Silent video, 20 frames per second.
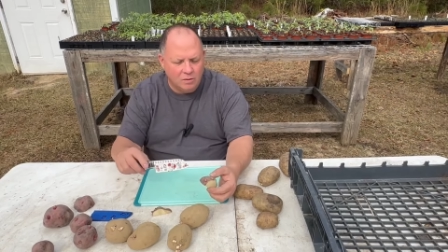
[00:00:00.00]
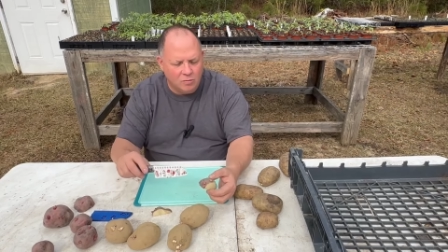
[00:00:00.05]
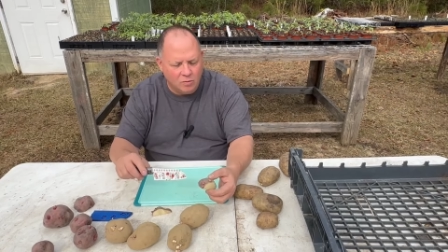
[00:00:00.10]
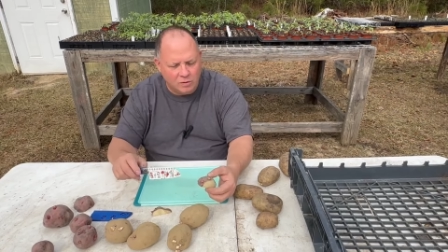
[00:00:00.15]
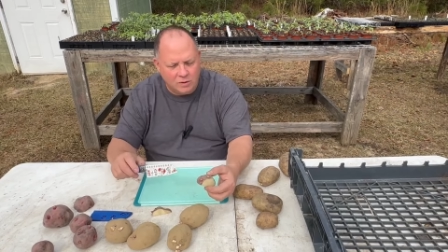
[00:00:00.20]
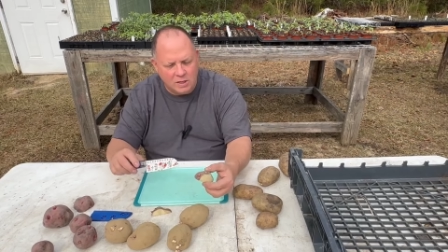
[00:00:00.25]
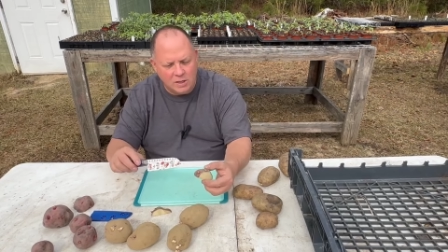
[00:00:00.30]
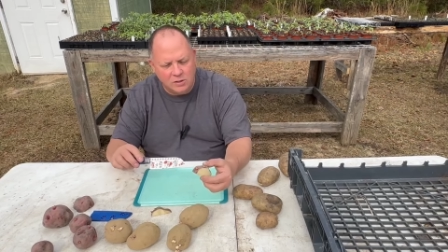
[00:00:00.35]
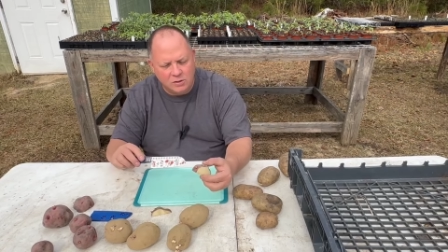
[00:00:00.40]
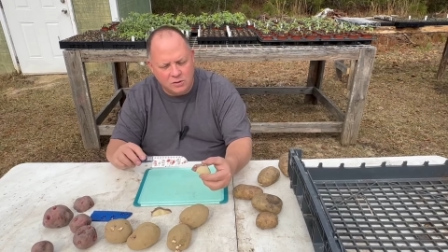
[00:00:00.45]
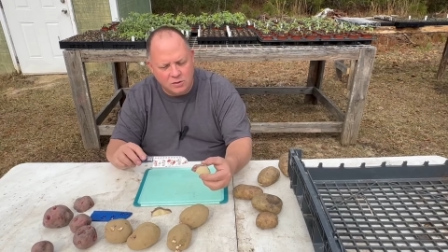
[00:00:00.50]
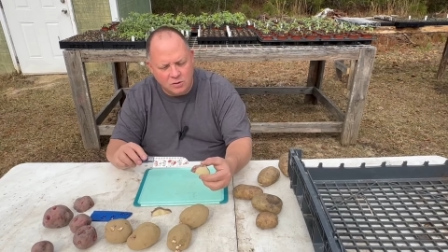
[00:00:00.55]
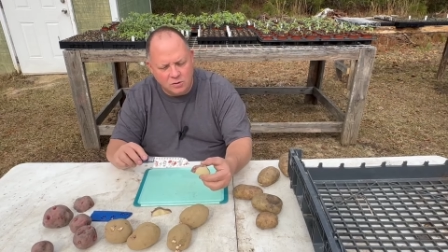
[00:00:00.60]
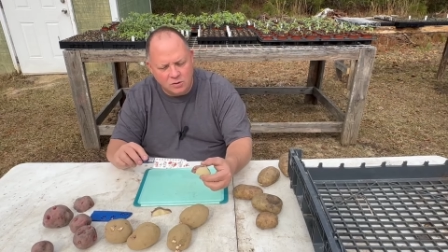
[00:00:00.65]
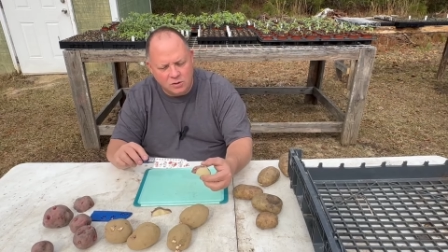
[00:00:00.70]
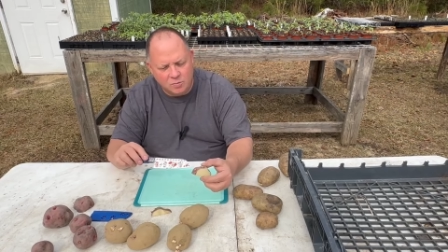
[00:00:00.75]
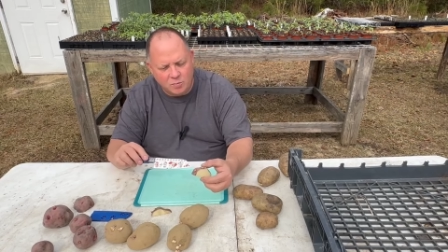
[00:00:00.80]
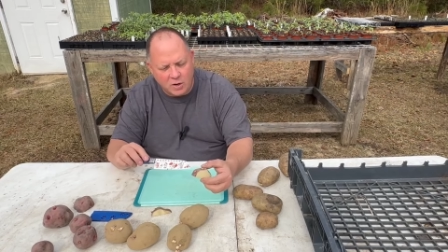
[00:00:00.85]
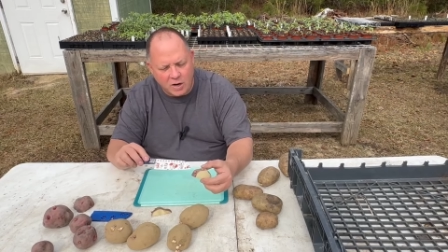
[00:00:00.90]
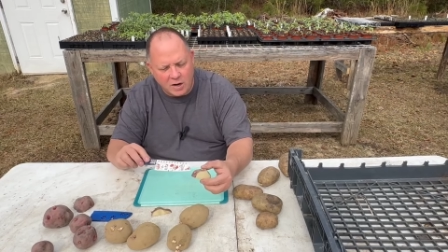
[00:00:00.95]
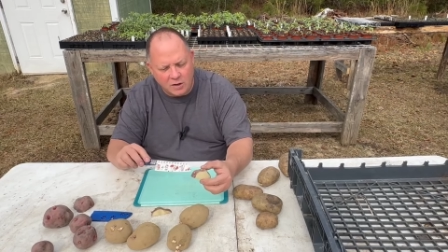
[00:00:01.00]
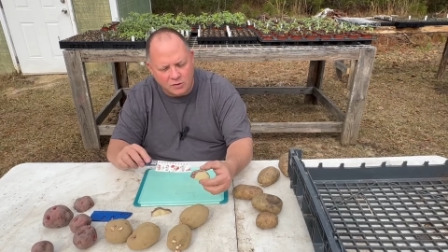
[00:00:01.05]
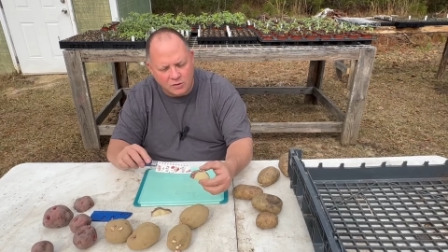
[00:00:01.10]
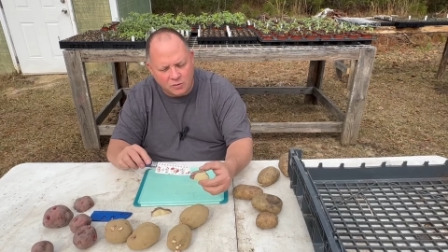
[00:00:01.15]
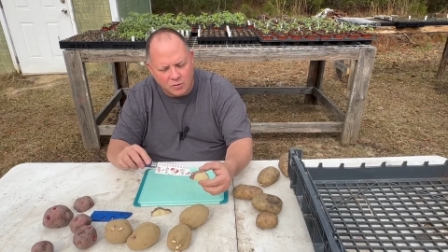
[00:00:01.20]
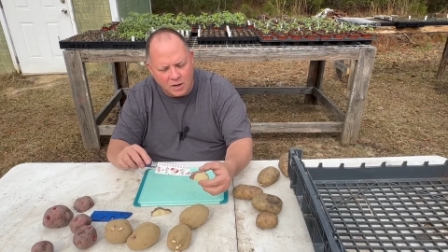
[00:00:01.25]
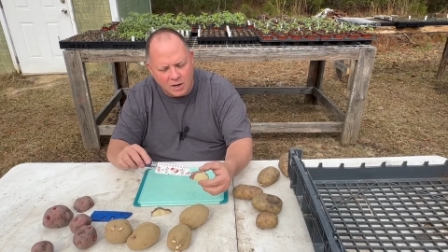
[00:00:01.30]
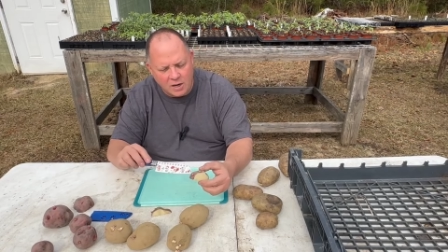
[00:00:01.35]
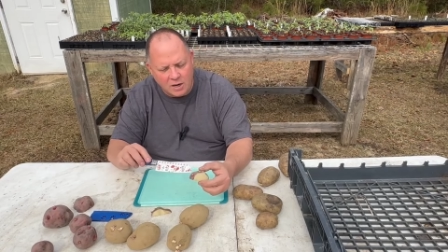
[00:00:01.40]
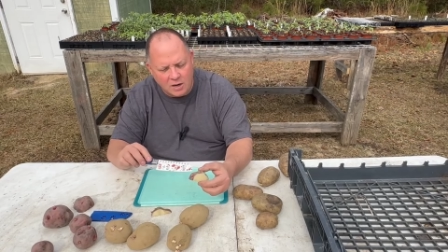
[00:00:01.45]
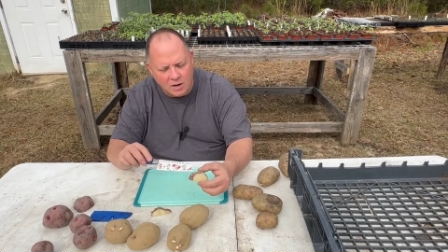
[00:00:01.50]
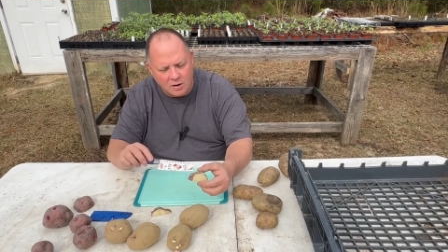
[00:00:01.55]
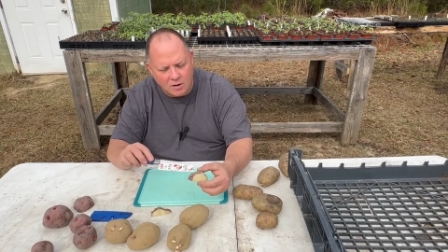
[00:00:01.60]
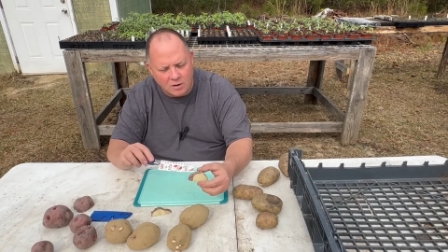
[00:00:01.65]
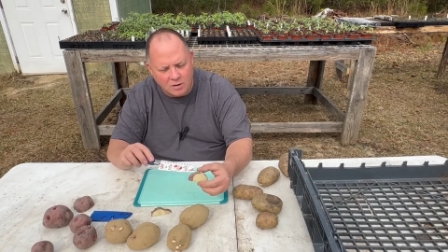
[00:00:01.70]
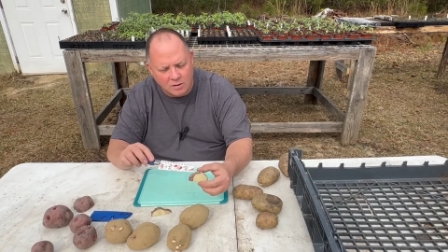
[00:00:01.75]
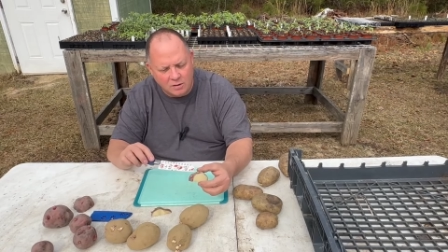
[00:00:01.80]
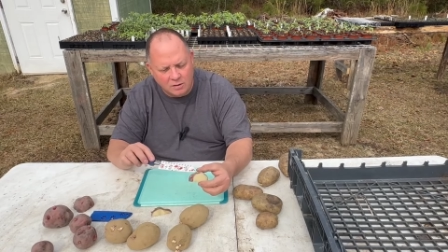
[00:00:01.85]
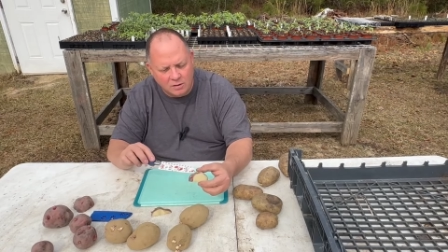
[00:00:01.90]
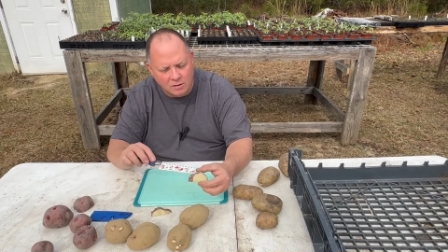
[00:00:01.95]
with these two sprouts right
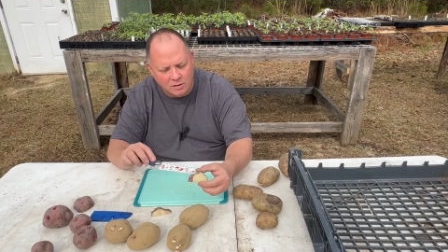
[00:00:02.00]
here.